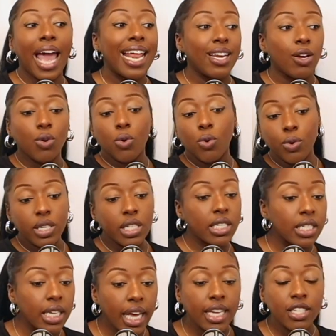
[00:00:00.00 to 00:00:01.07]
And all
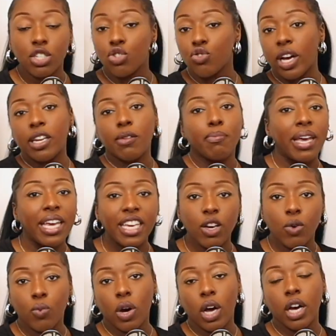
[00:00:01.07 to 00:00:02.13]
these years, you're trying to make
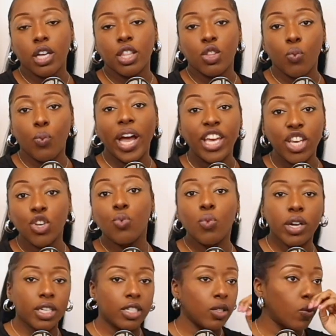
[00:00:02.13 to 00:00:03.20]
it work the way you
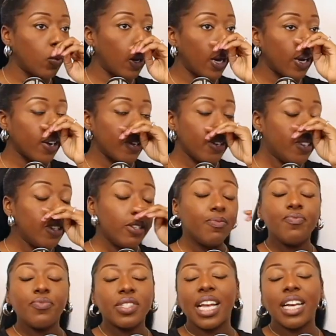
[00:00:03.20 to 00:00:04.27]
want it to work.
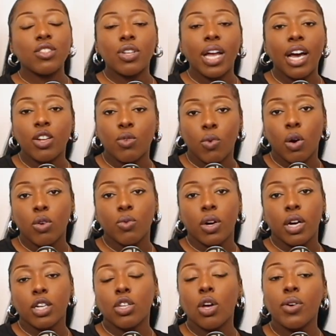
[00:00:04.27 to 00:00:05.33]
That's not how the world
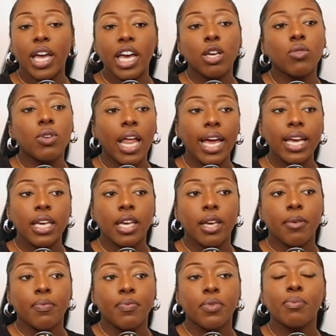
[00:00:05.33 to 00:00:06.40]
works. Okay, you like
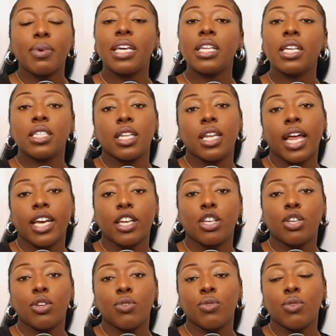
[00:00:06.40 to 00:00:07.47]
him, but he doesn't
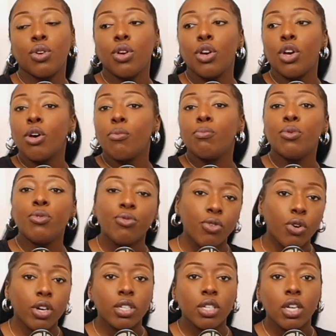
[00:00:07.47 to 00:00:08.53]
like you. Move
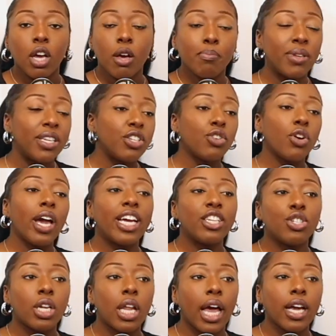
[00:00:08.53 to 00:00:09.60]
on. But in your
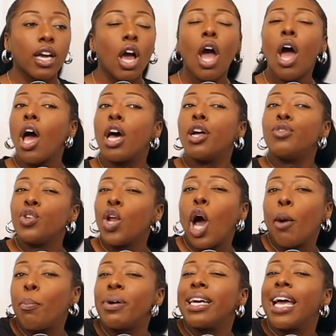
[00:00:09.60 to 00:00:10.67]
head, you're like,
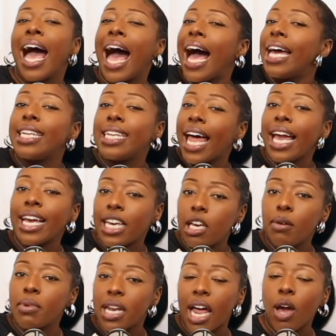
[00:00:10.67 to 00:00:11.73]
no, but I like
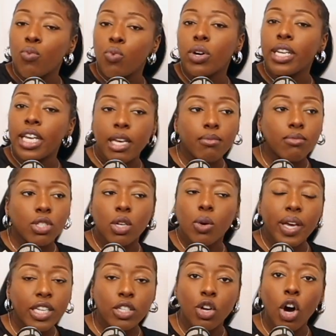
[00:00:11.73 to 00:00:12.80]
him and I want him, so
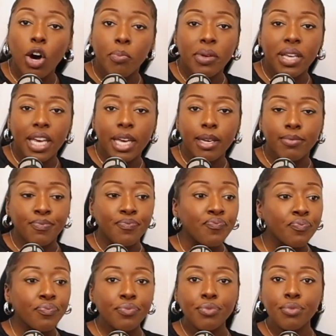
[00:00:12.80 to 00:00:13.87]
it's got to be him.
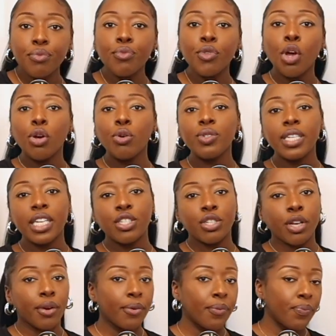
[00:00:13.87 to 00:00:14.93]
Who said
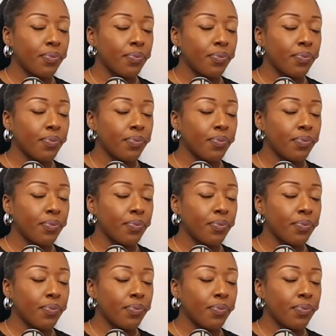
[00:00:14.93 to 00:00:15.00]
so?